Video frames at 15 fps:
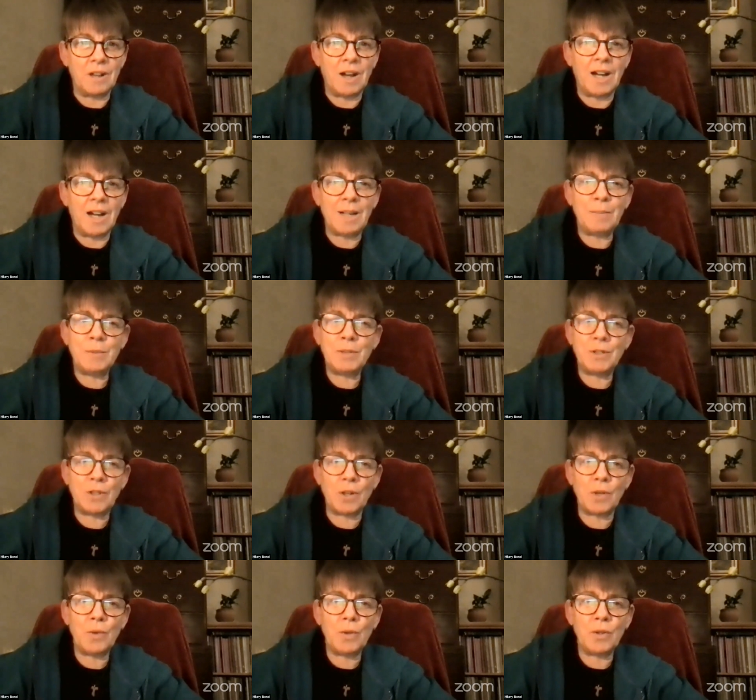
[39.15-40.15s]
I am
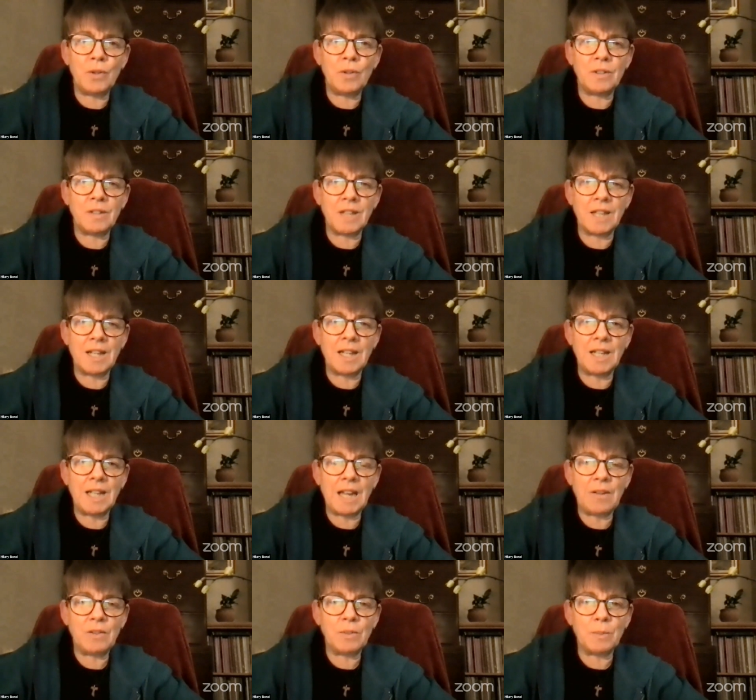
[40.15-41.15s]
so good at killing
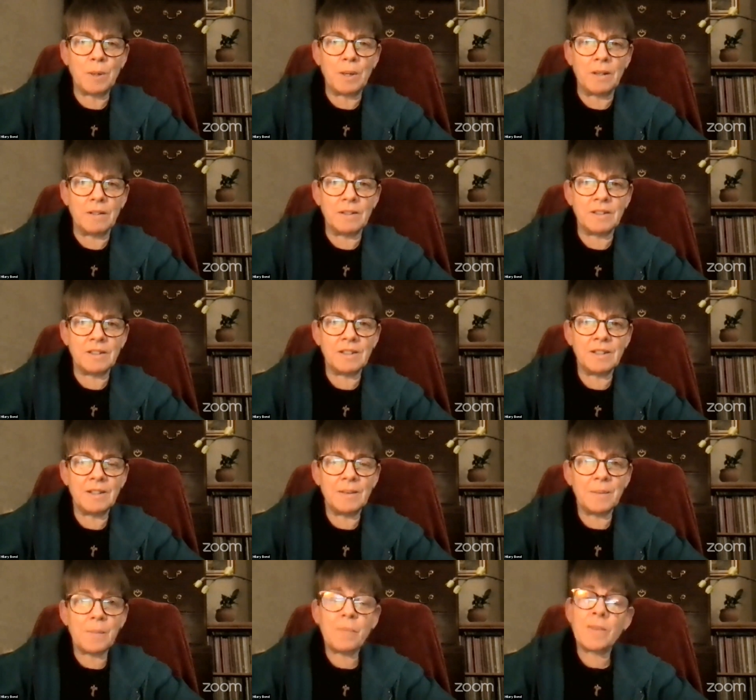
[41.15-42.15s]
houseplants.
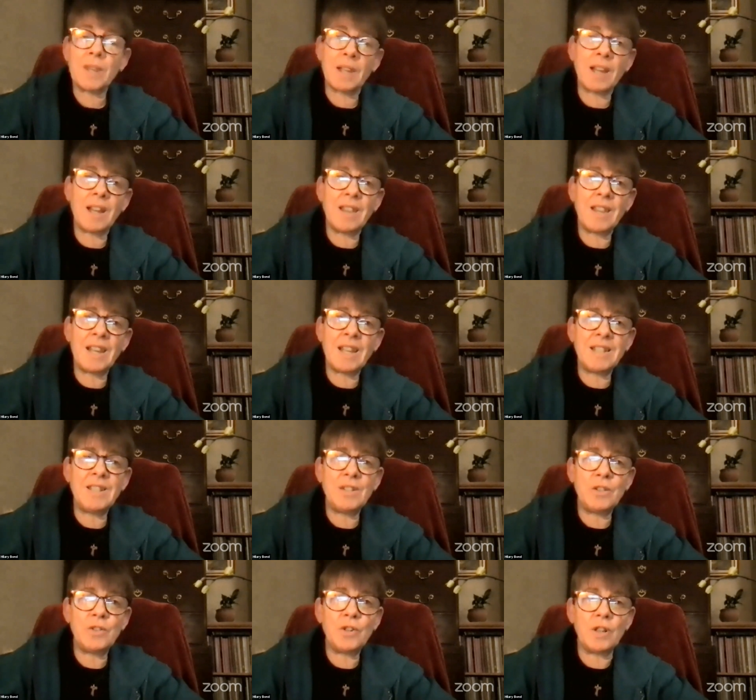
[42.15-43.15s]
And that
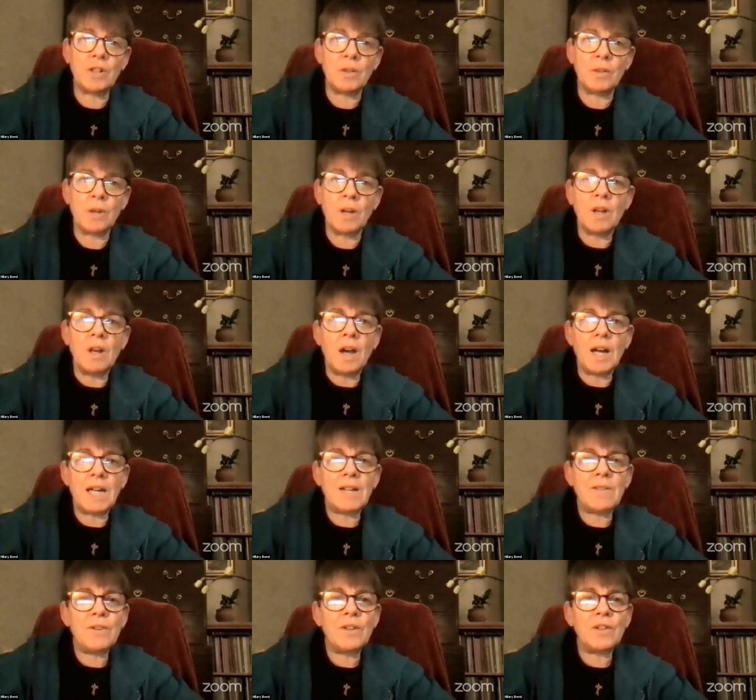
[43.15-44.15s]
is true. I
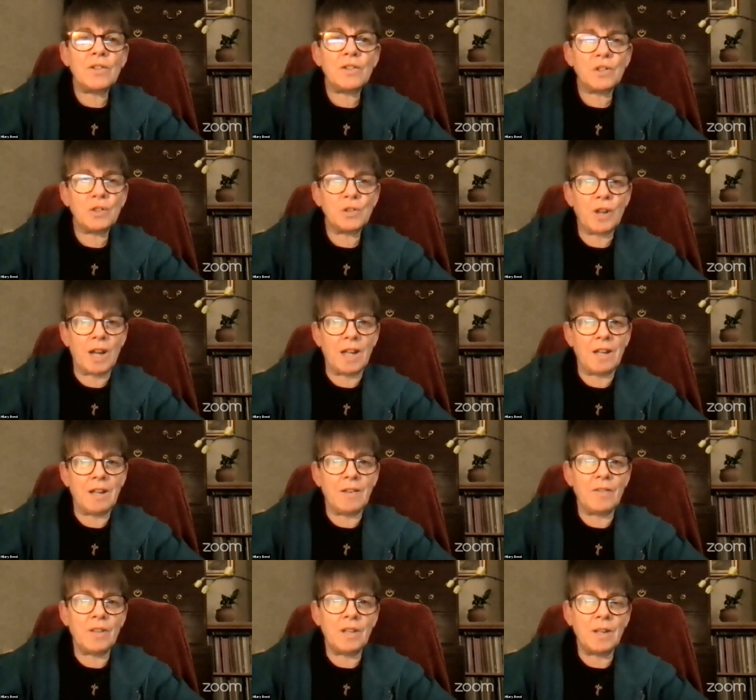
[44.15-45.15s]
have lost track
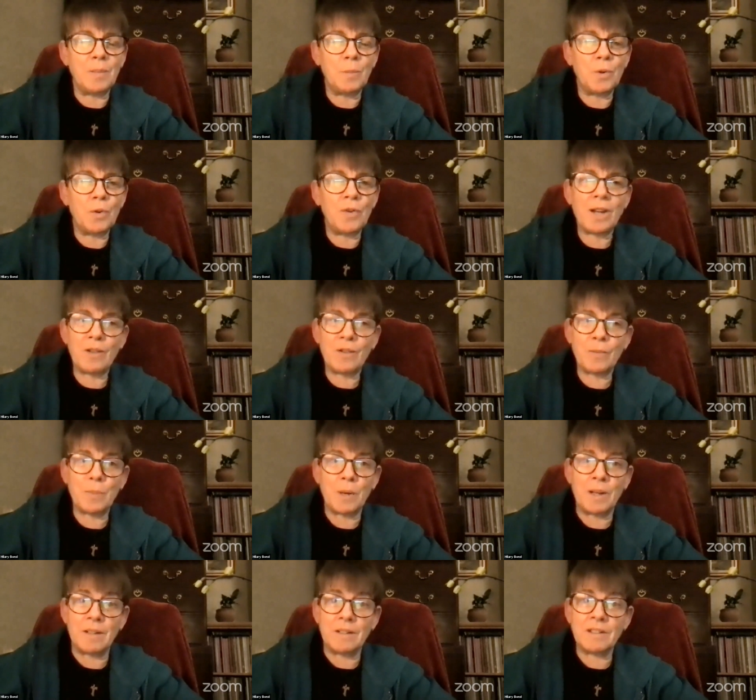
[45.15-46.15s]
of the number of
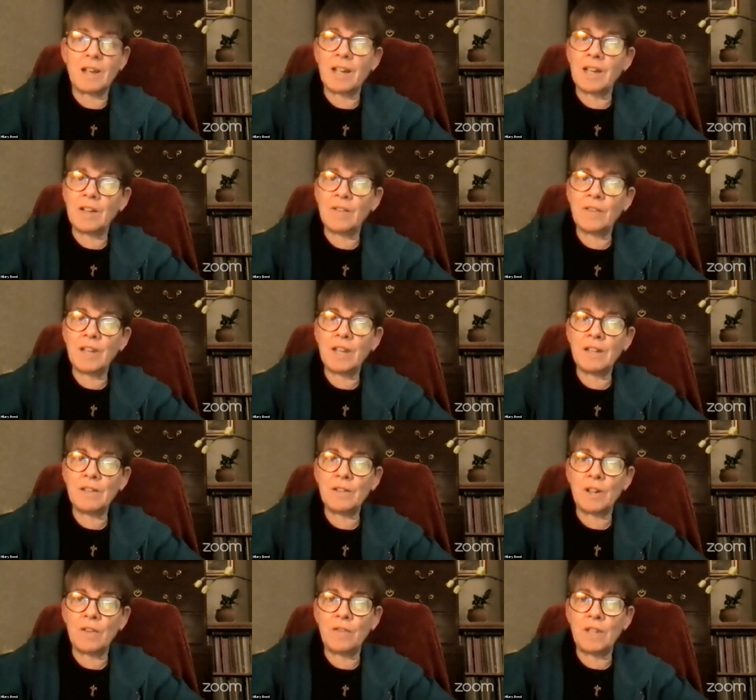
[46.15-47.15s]
houseplants I have
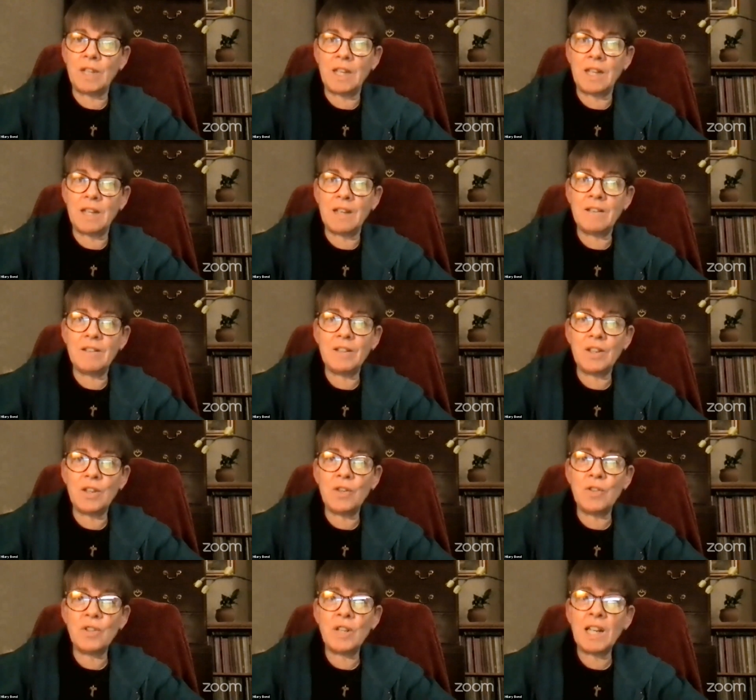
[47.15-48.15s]
killed over the years,
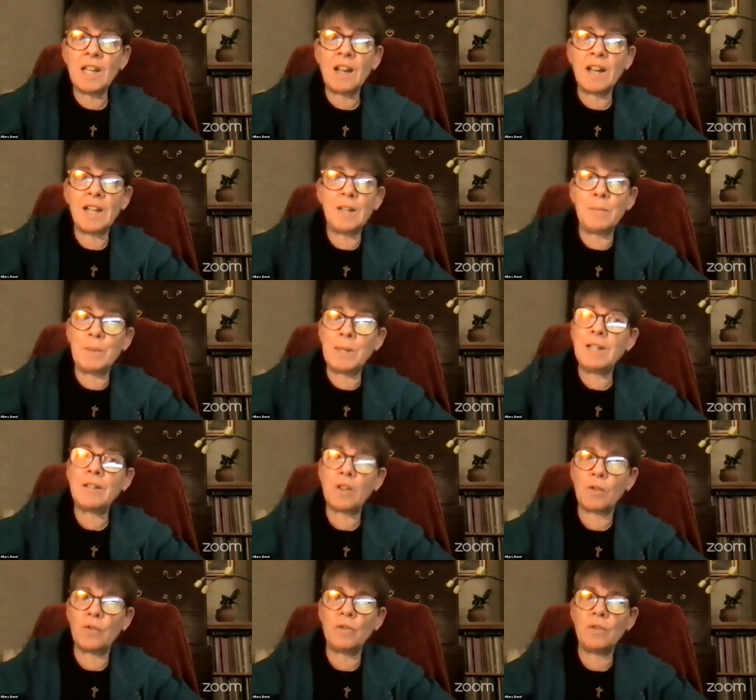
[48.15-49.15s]
usually, I admit,
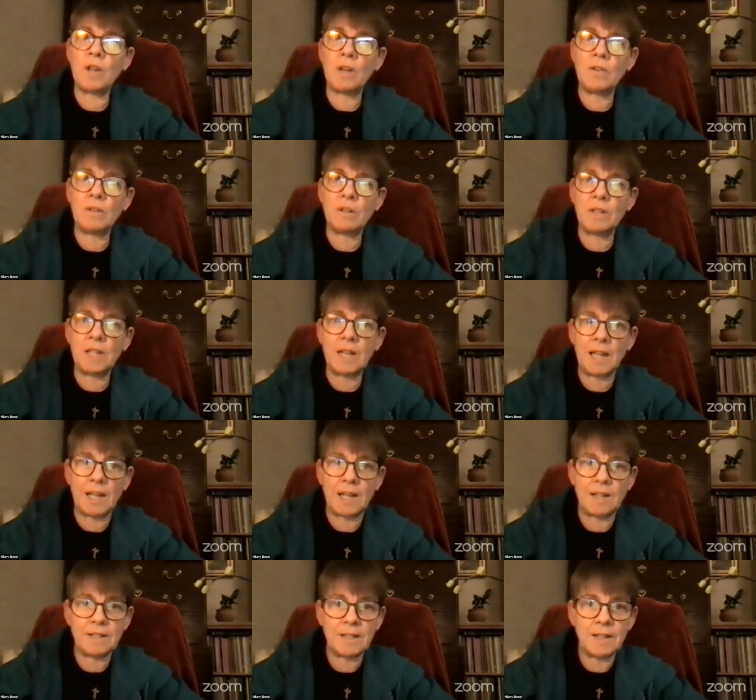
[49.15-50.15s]
through total
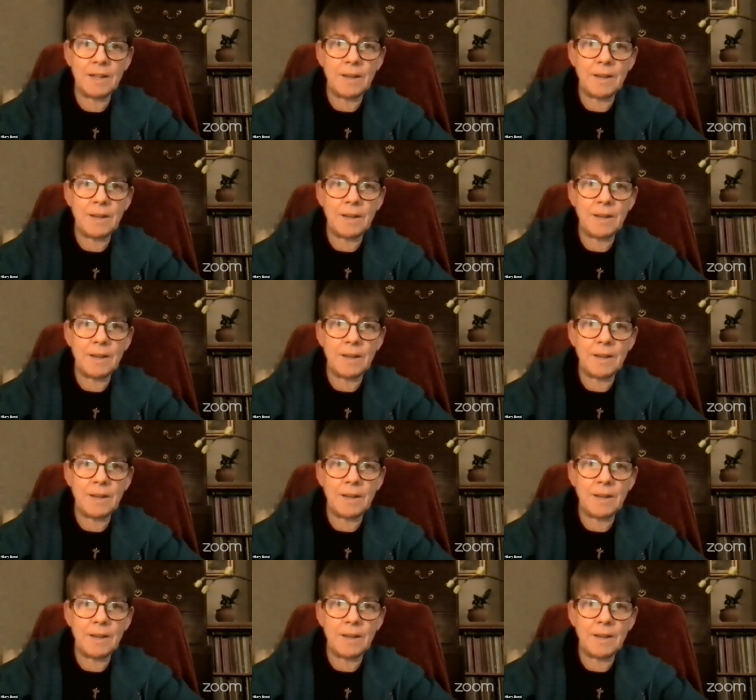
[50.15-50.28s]
neglect.